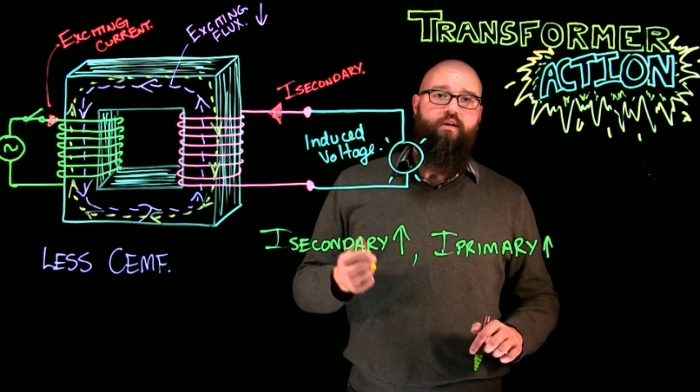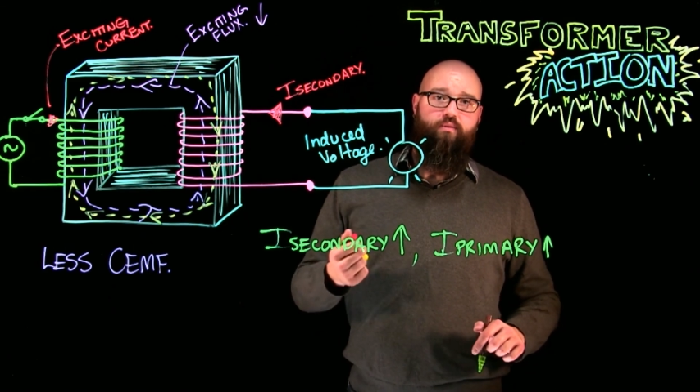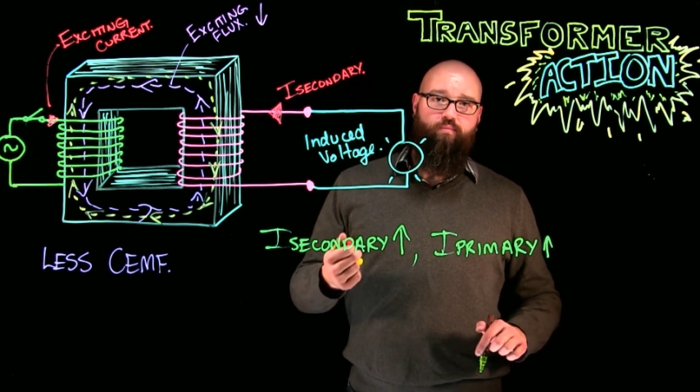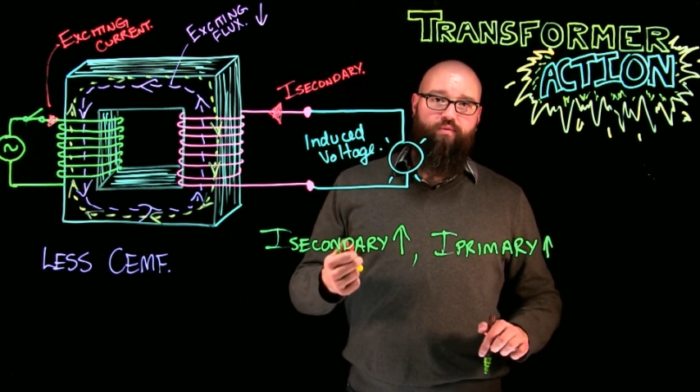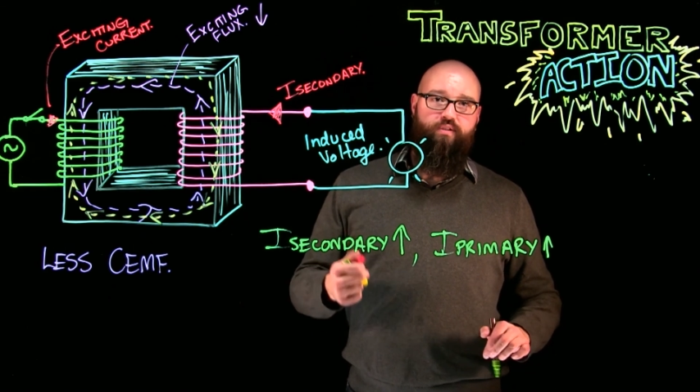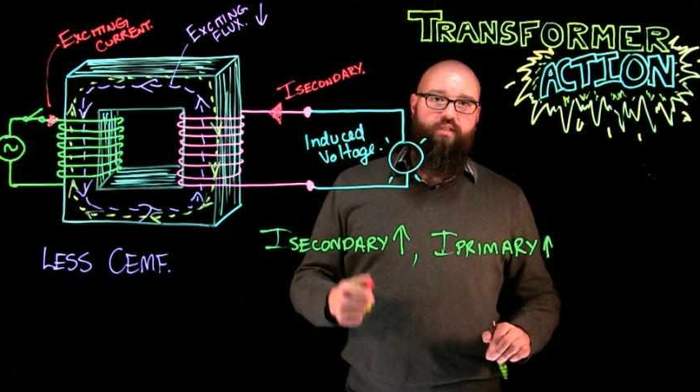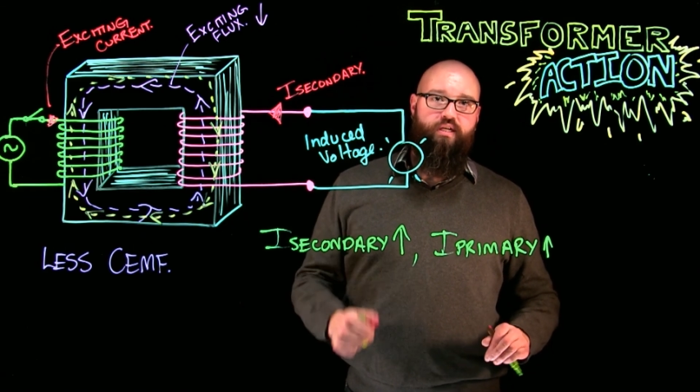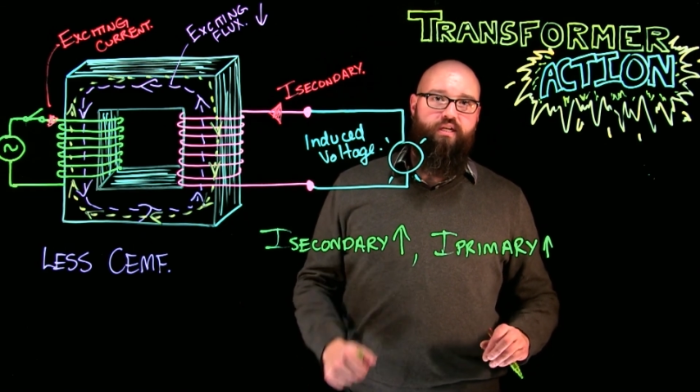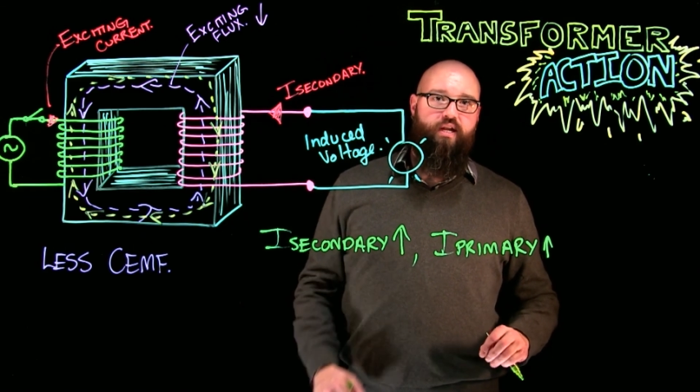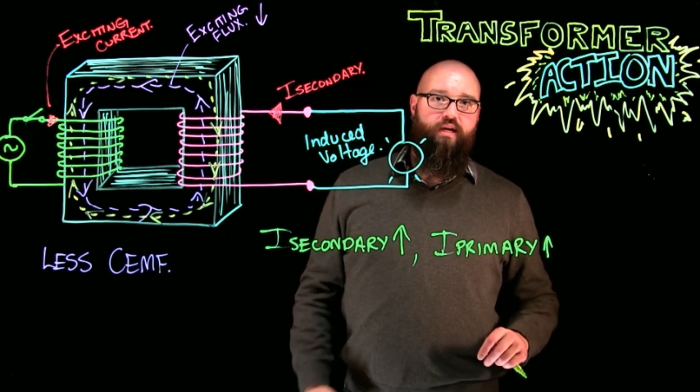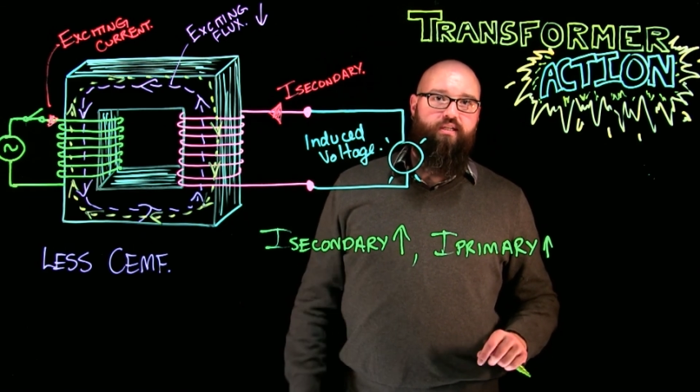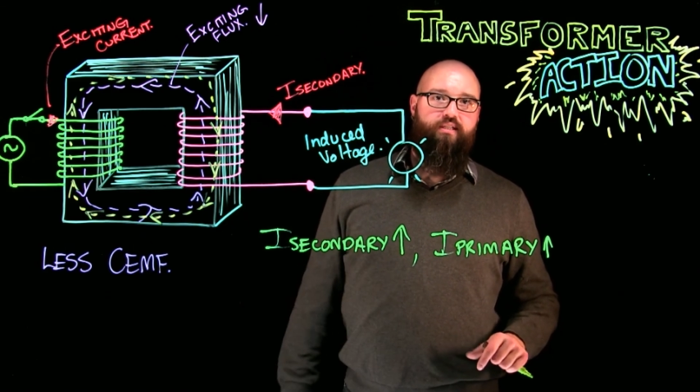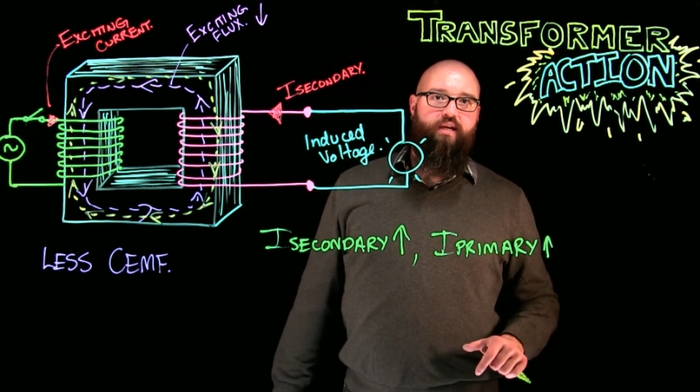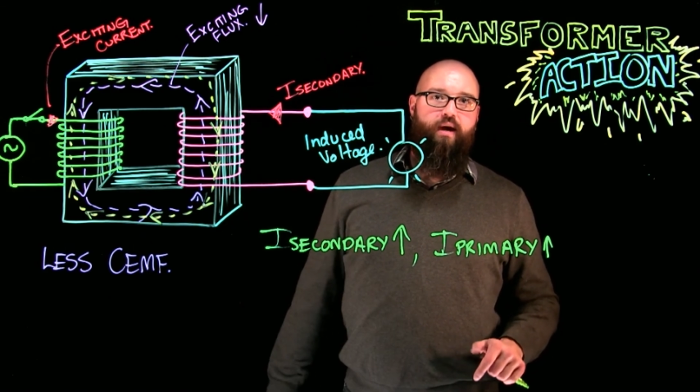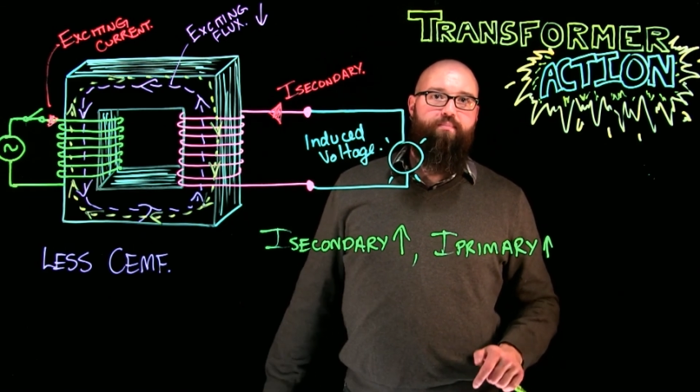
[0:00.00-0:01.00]
We'll see you
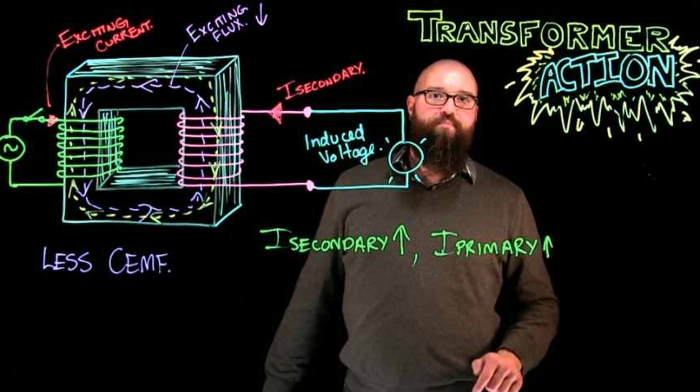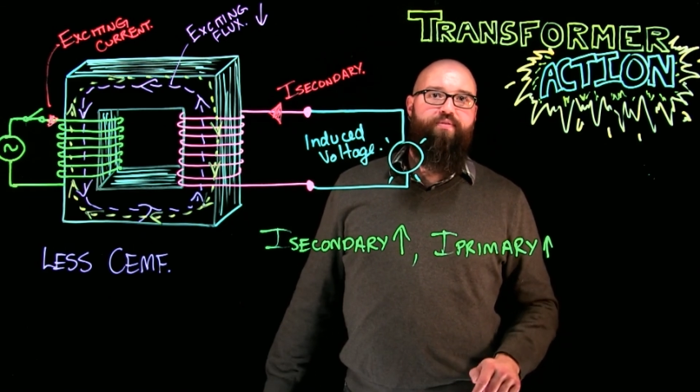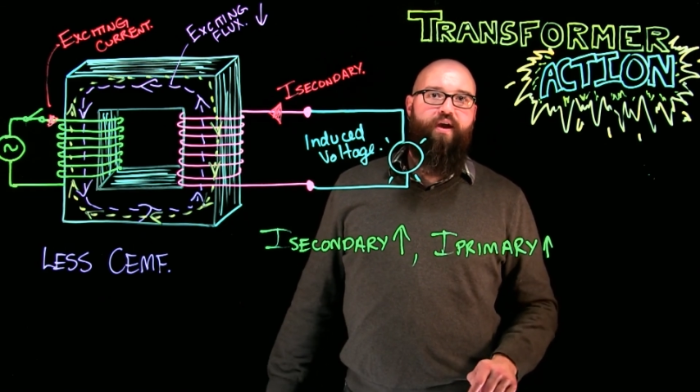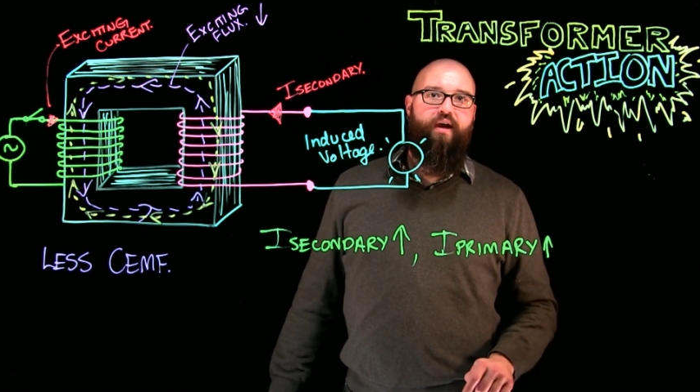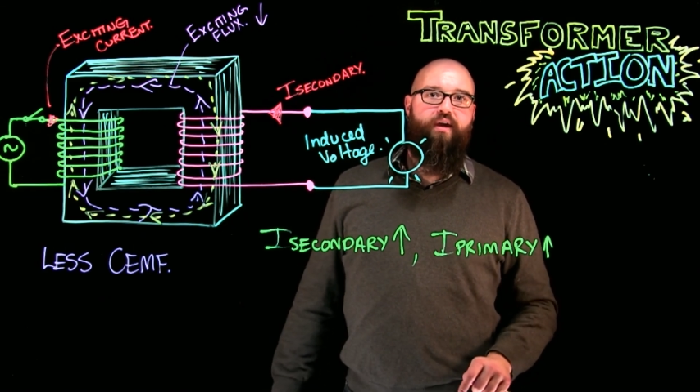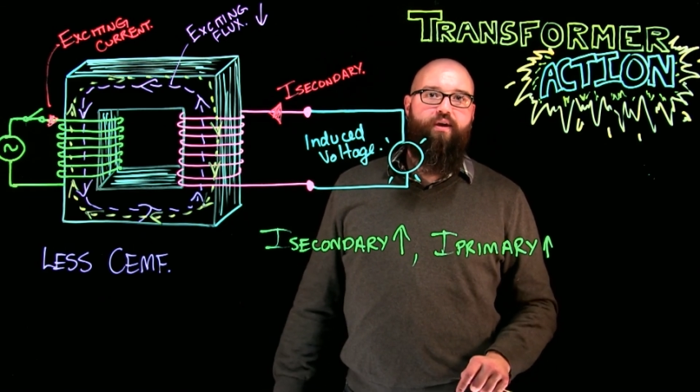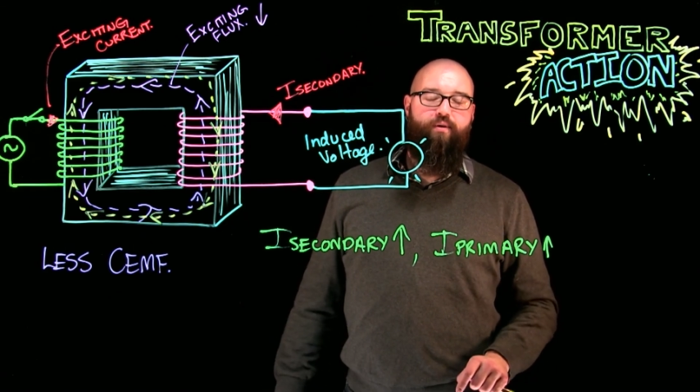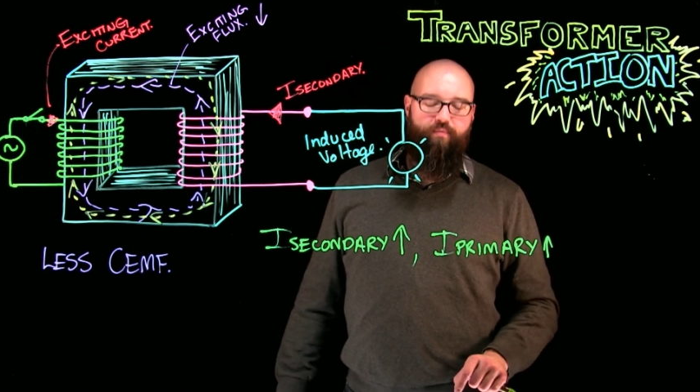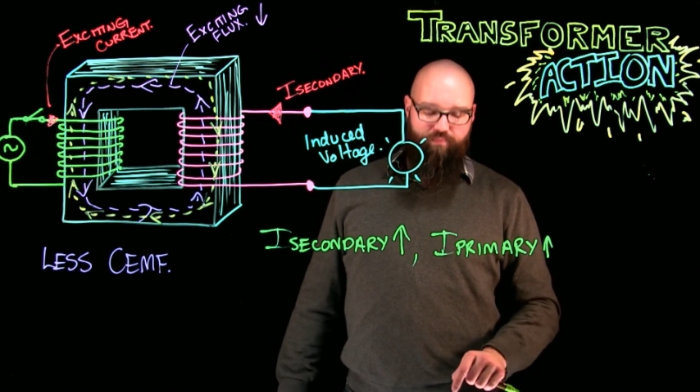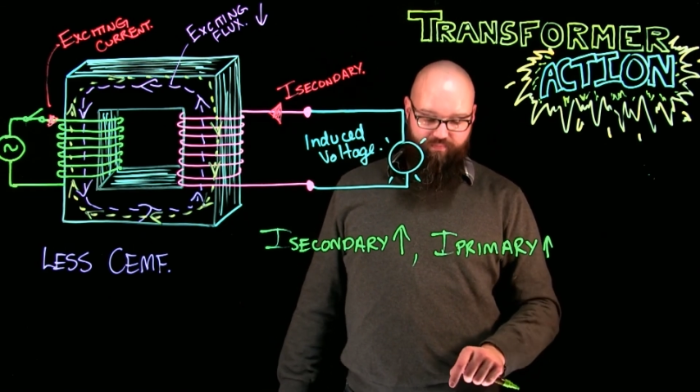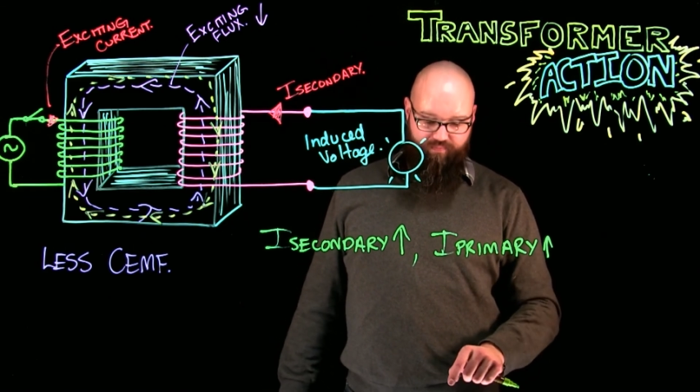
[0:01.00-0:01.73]
next time. Thank you.